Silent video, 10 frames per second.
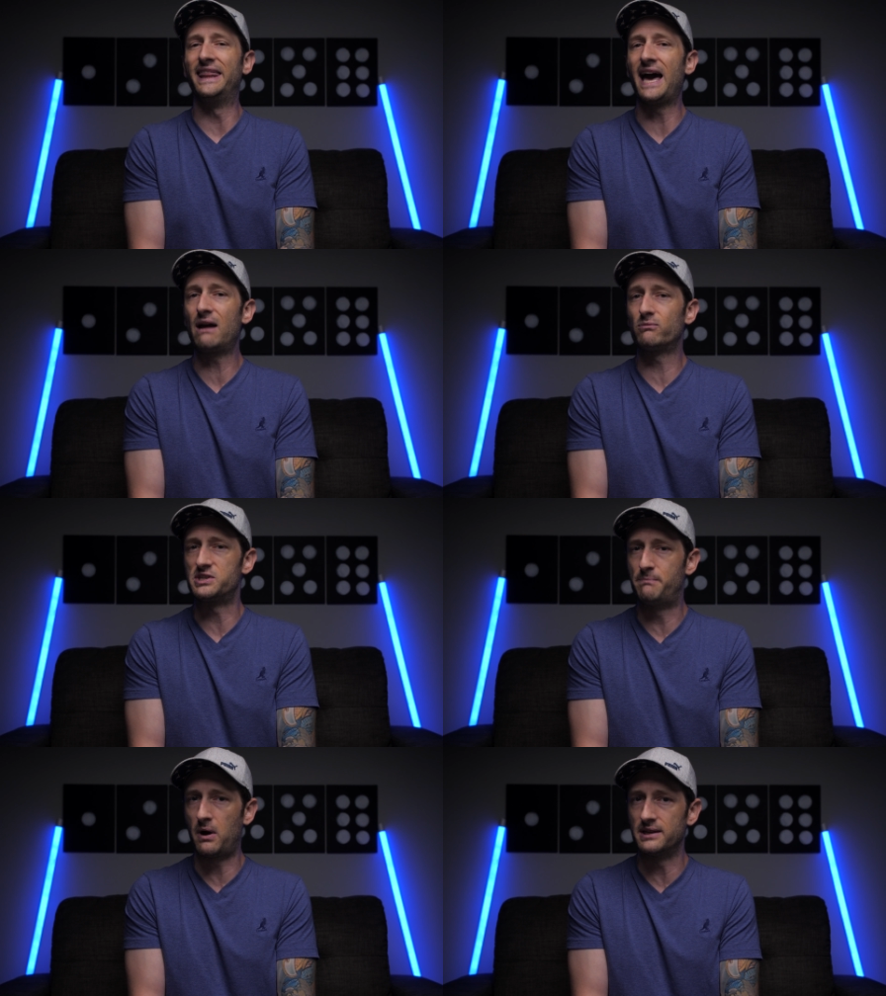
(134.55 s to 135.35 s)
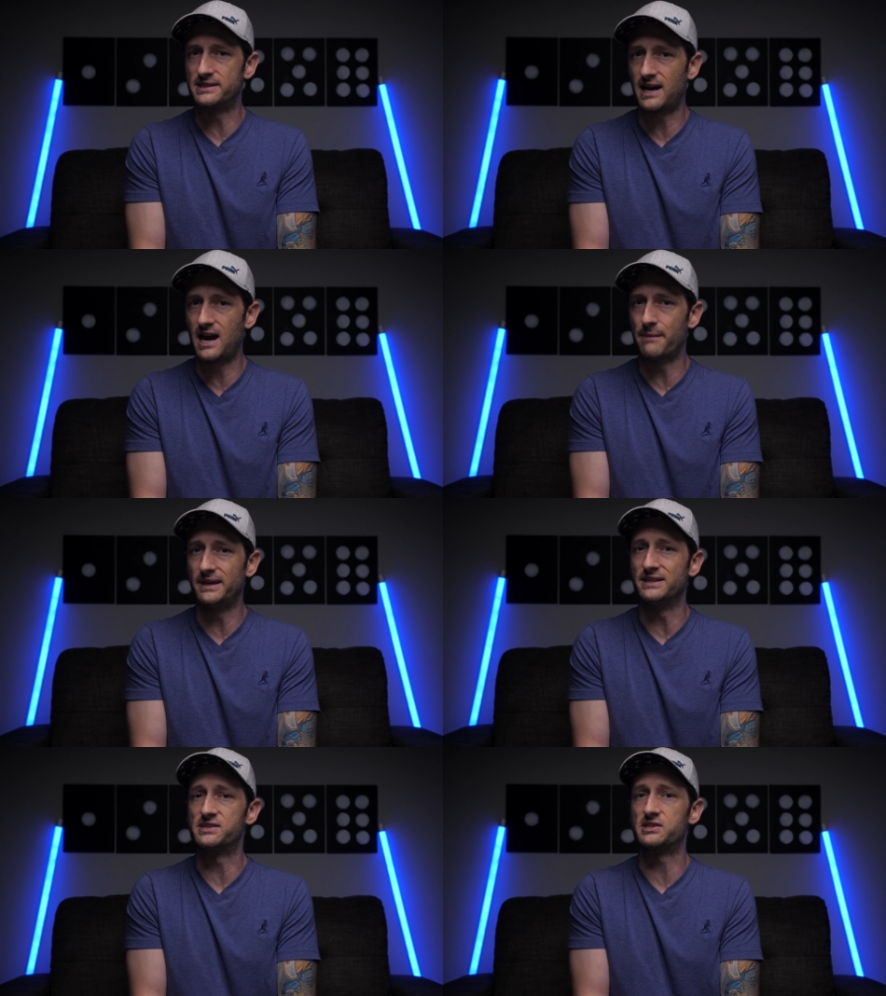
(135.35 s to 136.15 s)
that response time
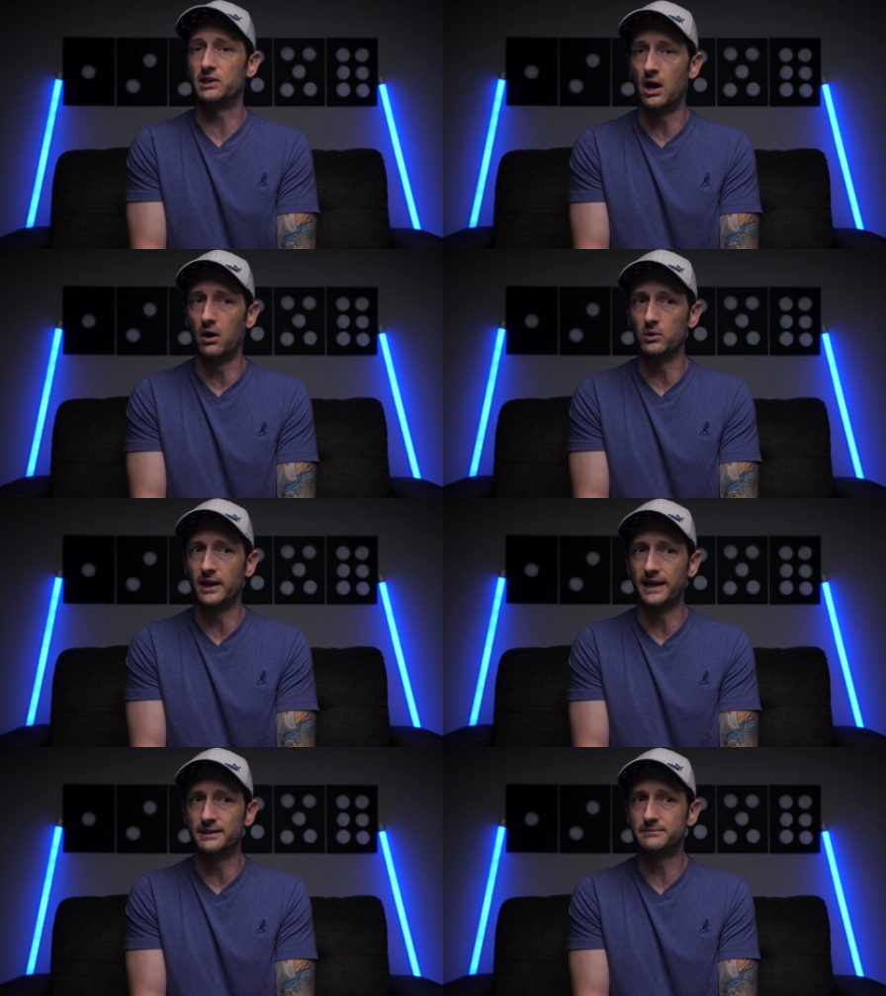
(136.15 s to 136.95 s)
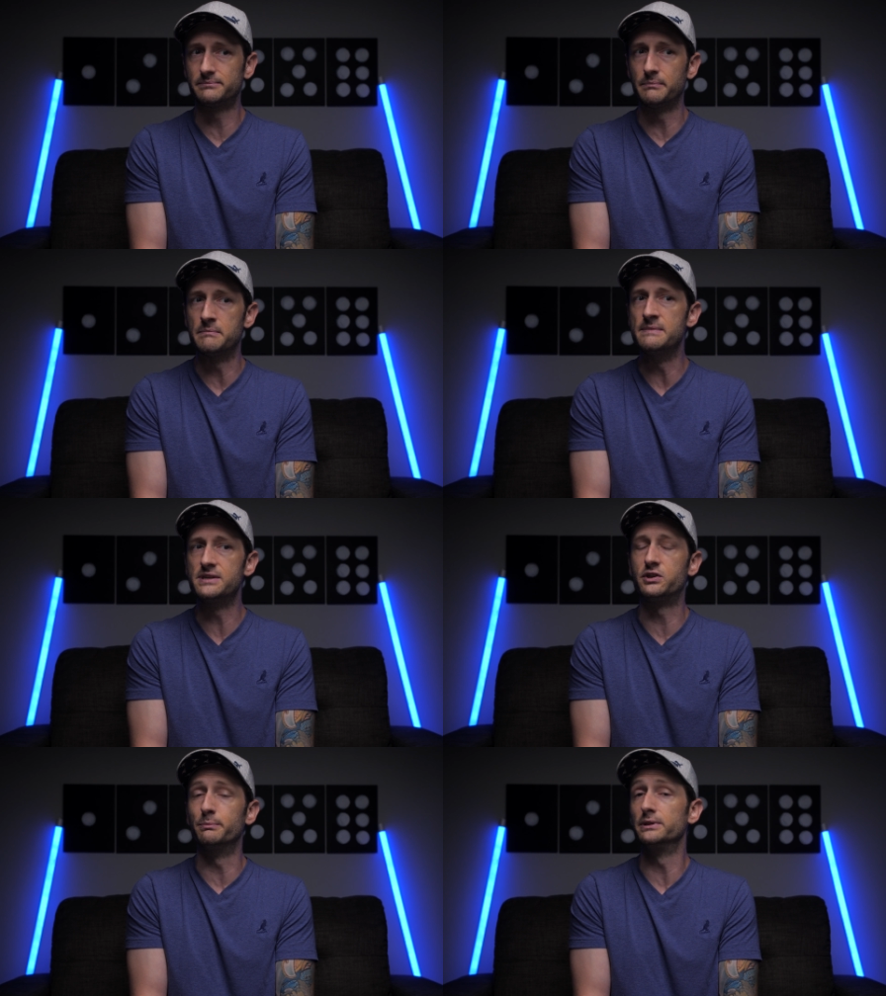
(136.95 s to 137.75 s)
is slow, like
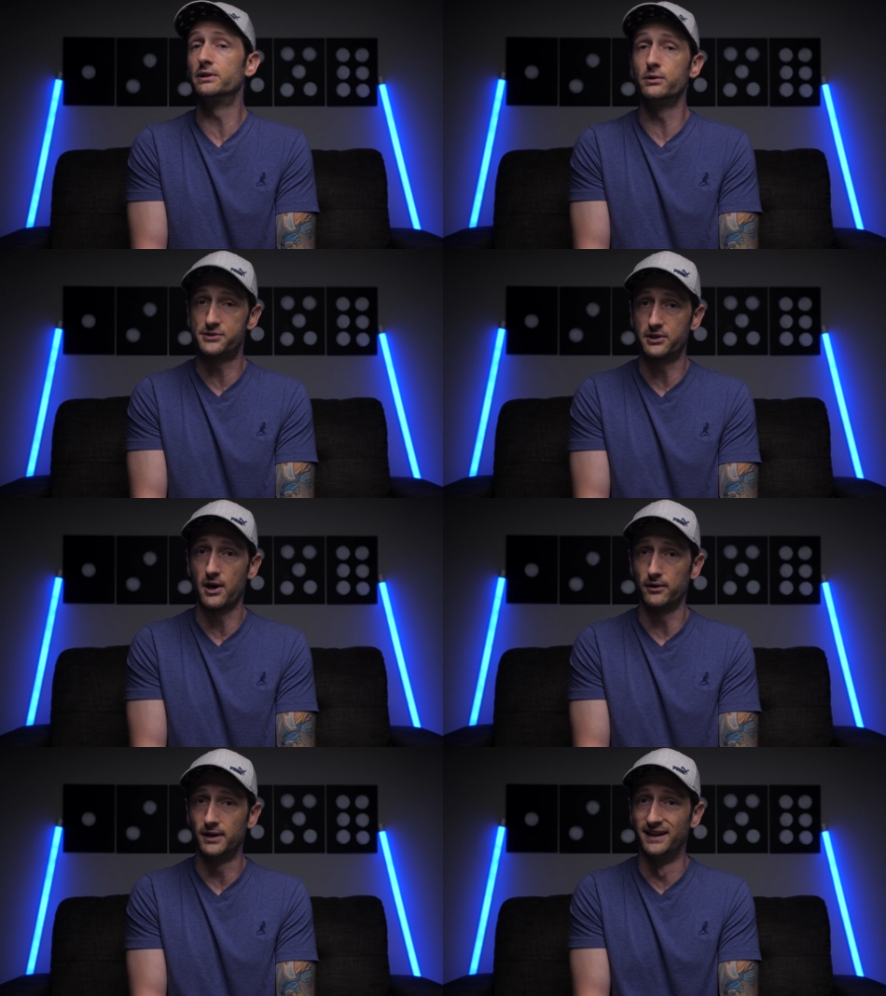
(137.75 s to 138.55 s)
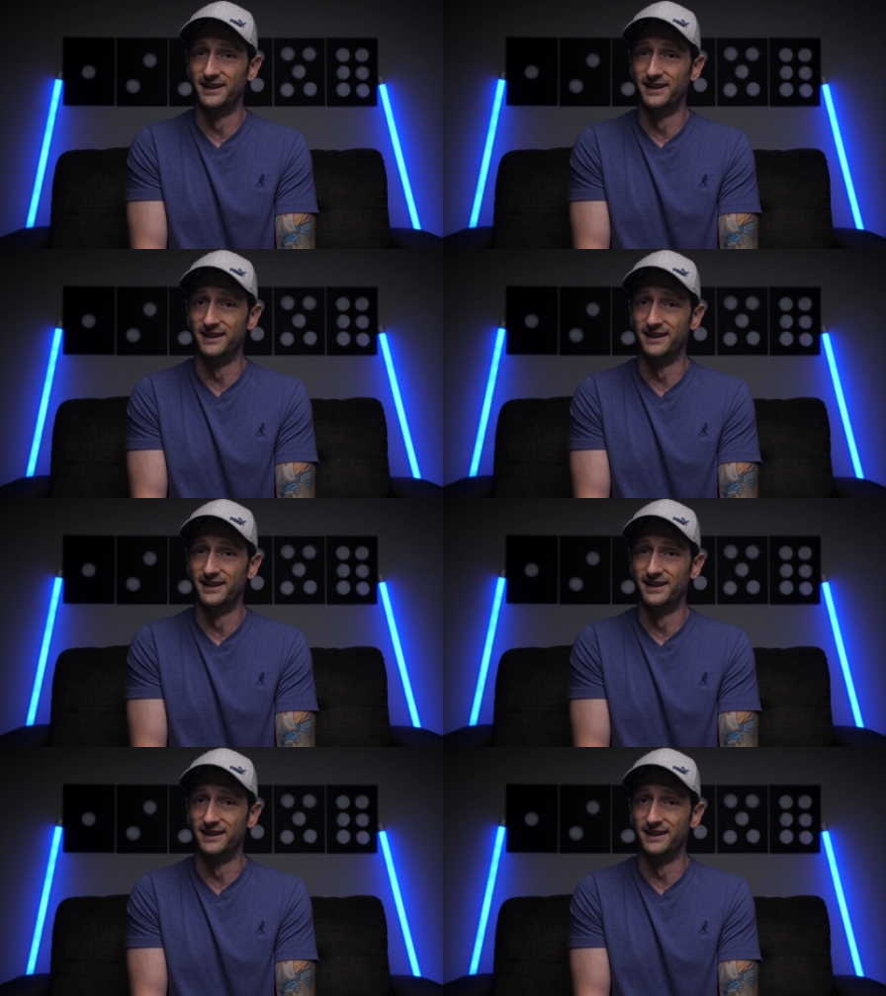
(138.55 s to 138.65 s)
Mr. Magoo slow.